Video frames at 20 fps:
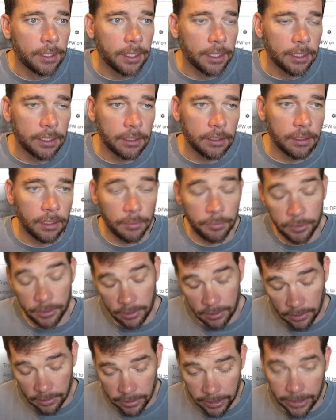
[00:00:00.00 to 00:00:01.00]
and I'll
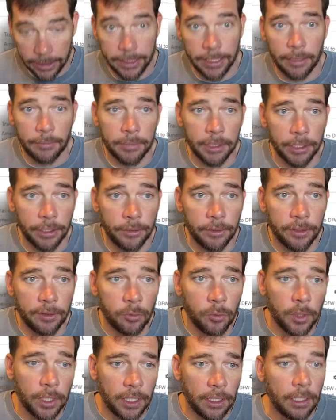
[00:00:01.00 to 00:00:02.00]
put the link down below
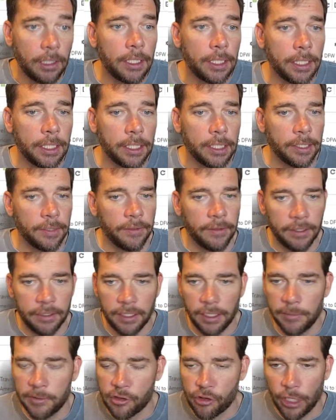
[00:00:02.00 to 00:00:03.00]
as well. This
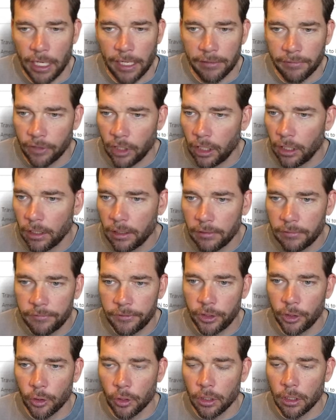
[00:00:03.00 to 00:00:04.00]
keeps track of all
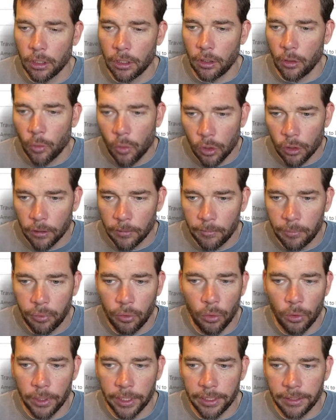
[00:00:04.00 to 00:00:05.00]
of your award
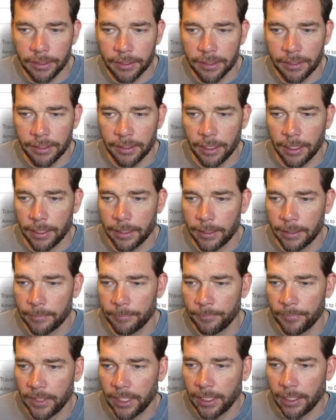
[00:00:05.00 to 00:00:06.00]
points.
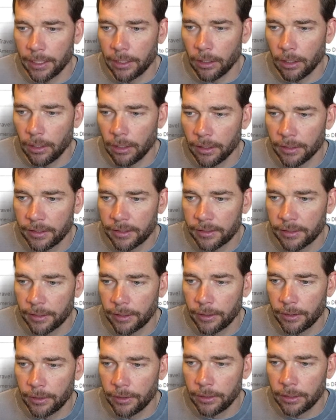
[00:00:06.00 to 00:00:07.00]
It
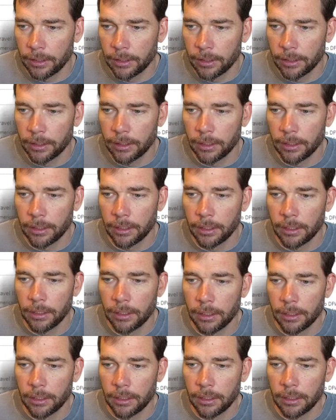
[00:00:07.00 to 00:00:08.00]
also
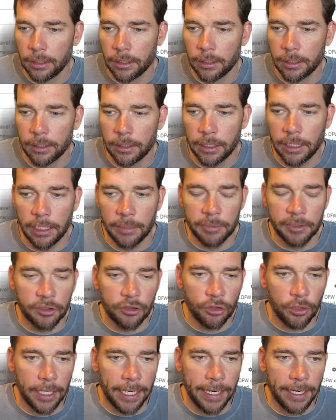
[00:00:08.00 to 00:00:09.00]
keeps
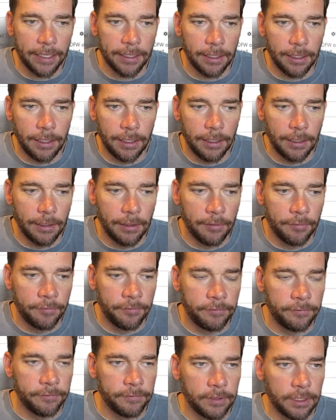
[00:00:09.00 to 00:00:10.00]
track
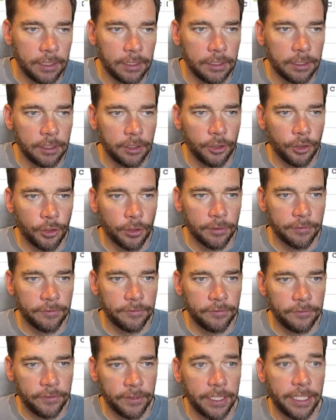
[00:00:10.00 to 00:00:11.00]
of your
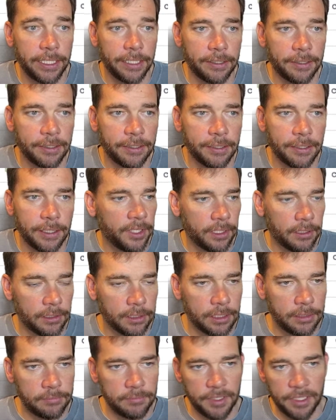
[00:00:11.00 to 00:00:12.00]
flights.
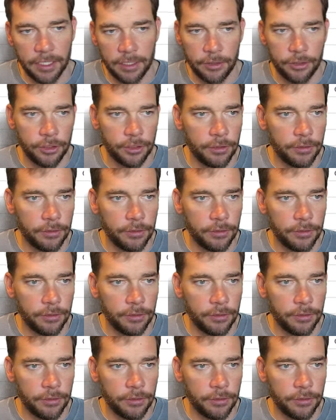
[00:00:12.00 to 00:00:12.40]
It'll send